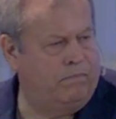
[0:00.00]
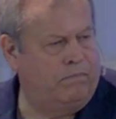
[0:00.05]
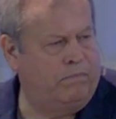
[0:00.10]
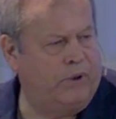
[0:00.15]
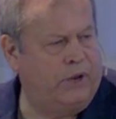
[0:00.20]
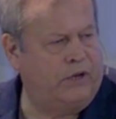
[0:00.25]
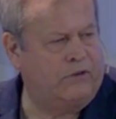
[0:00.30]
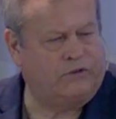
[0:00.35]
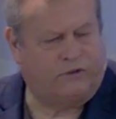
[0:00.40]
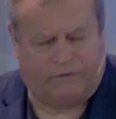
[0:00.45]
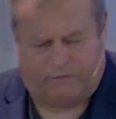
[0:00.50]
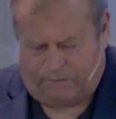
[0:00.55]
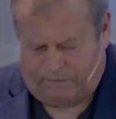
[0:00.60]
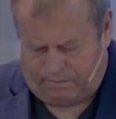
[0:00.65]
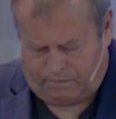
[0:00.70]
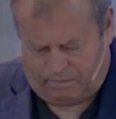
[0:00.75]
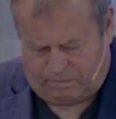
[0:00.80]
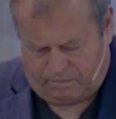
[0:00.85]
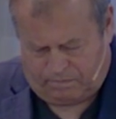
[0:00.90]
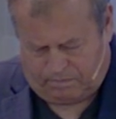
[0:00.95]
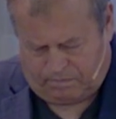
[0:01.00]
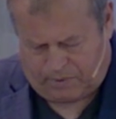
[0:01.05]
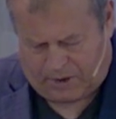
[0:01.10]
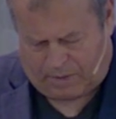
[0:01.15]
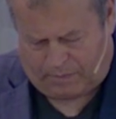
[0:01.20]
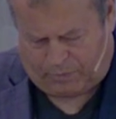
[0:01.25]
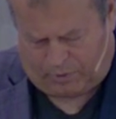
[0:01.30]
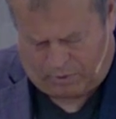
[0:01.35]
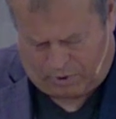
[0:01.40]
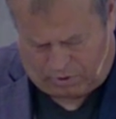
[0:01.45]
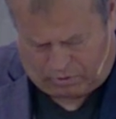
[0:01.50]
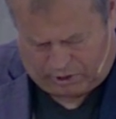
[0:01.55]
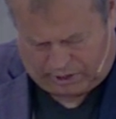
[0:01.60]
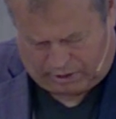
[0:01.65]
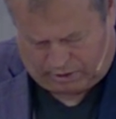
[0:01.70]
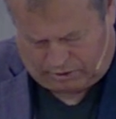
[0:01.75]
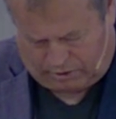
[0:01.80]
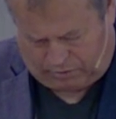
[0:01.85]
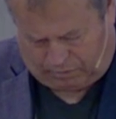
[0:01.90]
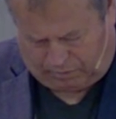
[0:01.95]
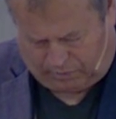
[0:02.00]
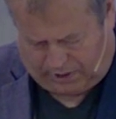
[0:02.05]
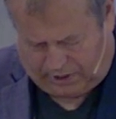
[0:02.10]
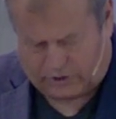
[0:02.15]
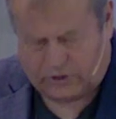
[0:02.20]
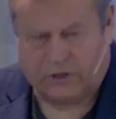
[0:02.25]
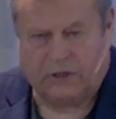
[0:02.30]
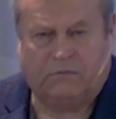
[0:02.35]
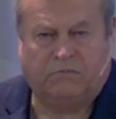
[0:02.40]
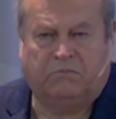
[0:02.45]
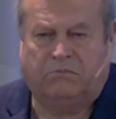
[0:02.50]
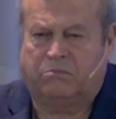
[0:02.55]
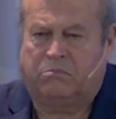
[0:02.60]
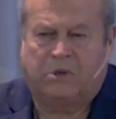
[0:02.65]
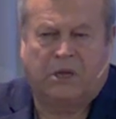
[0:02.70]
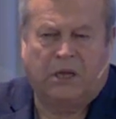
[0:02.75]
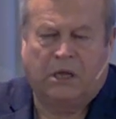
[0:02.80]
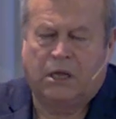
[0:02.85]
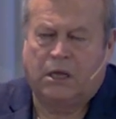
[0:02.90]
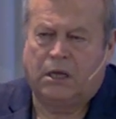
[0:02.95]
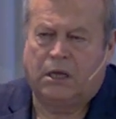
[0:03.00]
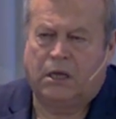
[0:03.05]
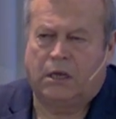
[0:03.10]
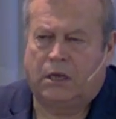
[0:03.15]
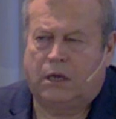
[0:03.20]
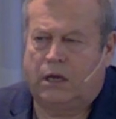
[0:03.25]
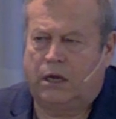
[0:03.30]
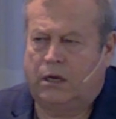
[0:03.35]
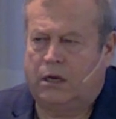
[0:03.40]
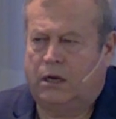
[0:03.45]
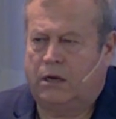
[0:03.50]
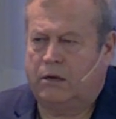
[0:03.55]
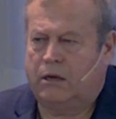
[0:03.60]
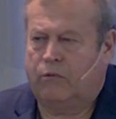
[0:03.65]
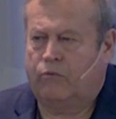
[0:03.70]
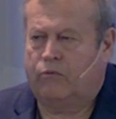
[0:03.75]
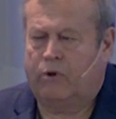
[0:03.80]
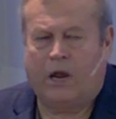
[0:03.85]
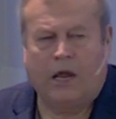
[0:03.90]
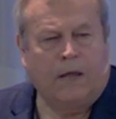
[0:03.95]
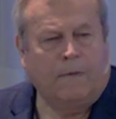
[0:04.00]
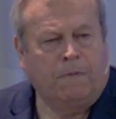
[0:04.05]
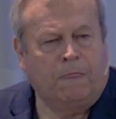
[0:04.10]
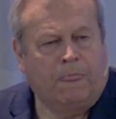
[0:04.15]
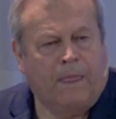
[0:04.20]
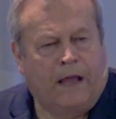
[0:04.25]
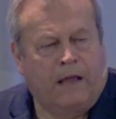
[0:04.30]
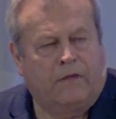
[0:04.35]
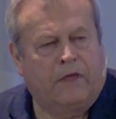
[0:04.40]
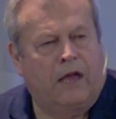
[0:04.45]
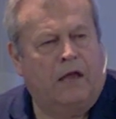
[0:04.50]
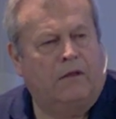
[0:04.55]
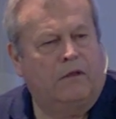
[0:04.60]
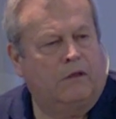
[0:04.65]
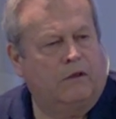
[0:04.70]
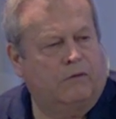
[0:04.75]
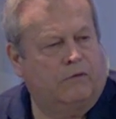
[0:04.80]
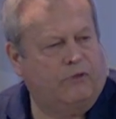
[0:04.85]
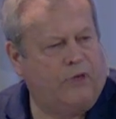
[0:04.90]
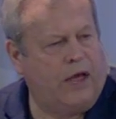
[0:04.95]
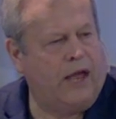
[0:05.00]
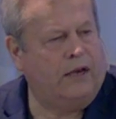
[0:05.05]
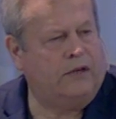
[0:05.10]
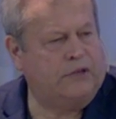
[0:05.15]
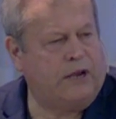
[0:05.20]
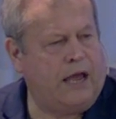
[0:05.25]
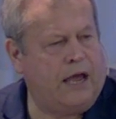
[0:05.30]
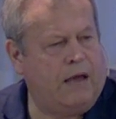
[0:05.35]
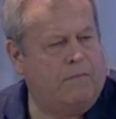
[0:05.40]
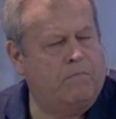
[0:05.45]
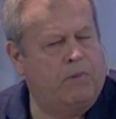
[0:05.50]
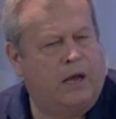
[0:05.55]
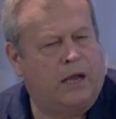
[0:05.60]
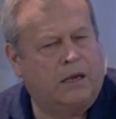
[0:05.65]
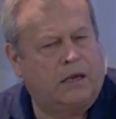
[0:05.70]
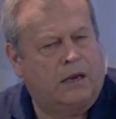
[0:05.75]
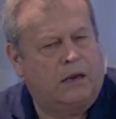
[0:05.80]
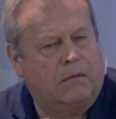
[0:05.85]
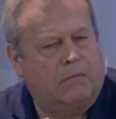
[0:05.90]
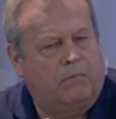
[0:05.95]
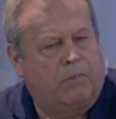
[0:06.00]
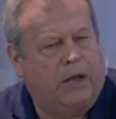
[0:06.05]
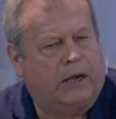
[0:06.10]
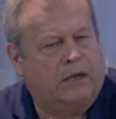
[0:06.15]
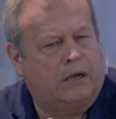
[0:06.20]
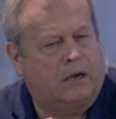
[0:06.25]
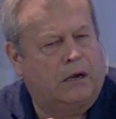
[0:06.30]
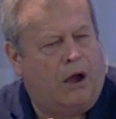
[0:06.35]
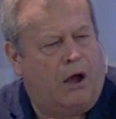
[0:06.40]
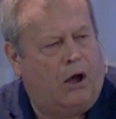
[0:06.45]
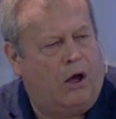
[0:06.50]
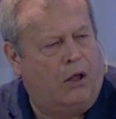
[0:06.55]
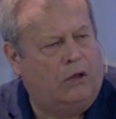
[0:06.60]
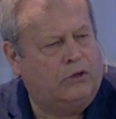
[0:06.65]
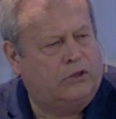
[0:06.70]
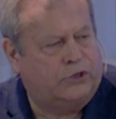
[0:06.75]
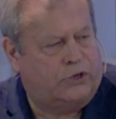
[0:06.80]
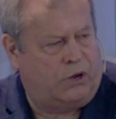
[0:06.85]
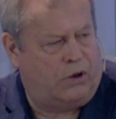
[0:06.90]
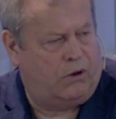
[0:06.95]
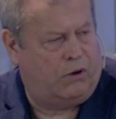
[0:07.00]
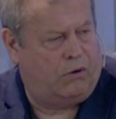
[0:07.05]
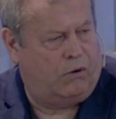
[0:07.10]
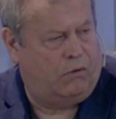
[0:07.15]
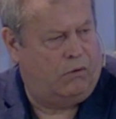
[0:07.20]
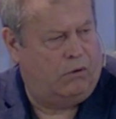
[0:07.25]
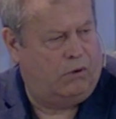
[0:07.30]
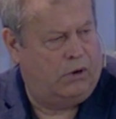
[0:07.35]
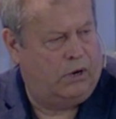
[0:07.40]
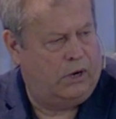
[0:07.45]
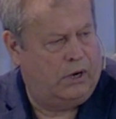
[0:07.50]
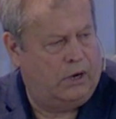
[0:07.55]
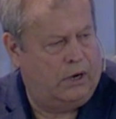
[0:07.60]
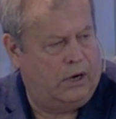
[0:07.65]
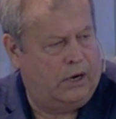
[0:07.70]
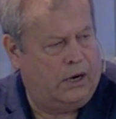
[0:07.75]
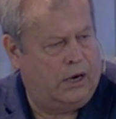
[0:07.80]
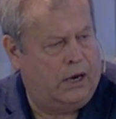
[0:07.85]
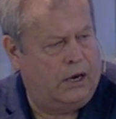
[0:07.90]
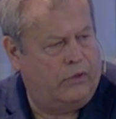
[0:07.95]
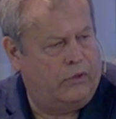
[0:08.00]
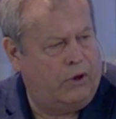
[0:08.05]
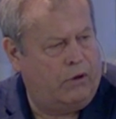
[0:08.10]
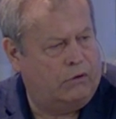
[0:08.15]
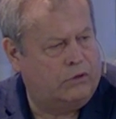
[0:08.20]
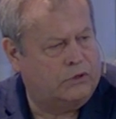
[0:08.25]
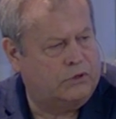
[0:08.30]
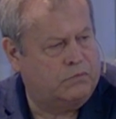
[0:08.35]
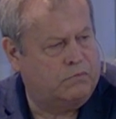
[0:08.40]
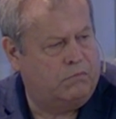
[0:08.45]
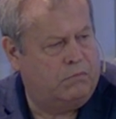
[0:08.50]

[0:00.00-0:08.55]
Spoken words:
piece of pepperoni on your pizza, and you did dream. That things happen, but also in those